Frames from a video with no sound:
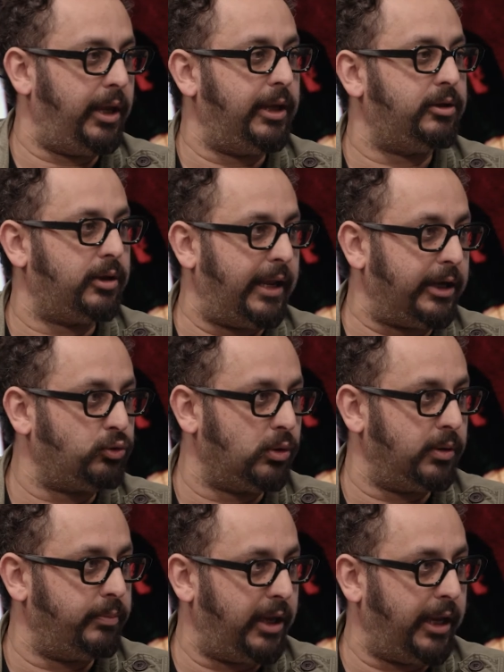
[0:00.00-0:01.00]
being
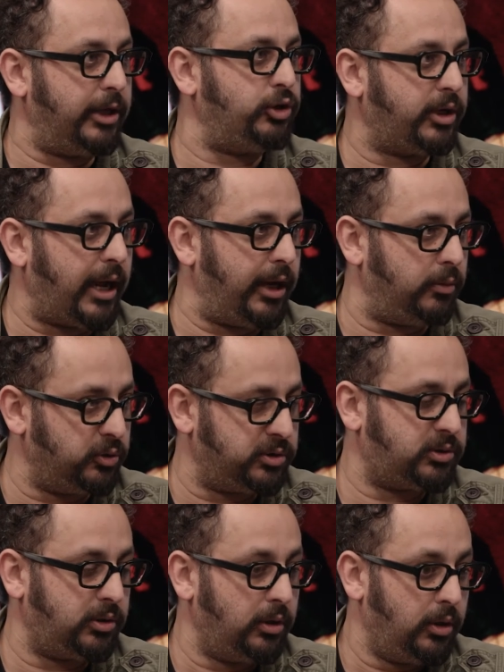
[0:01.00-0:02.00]
intellectual and being educated
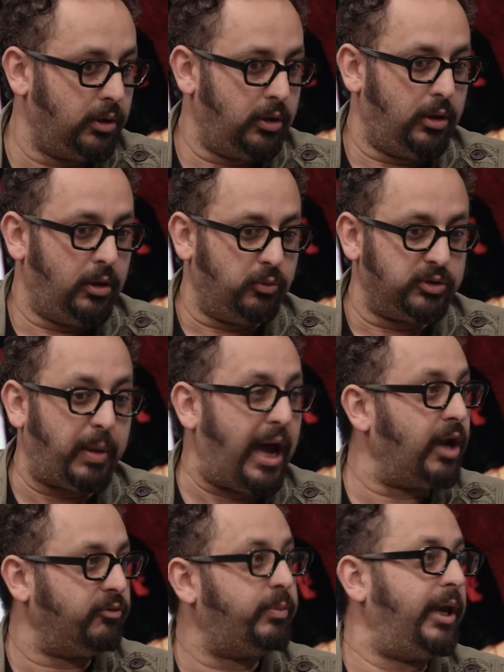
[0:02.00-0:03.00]
was was
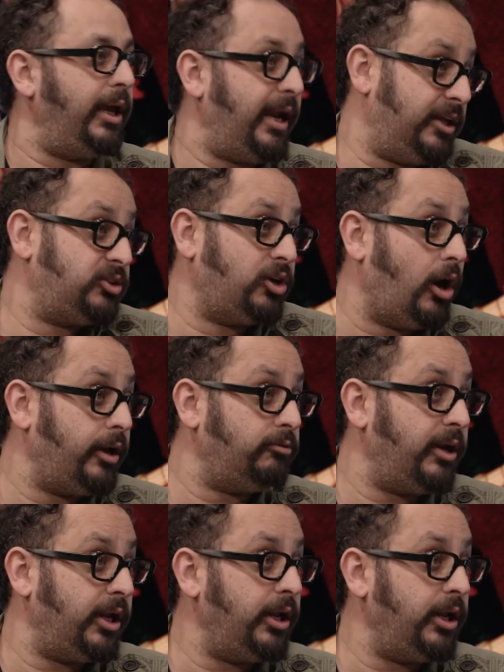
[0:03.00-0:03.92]
part of being an outsider,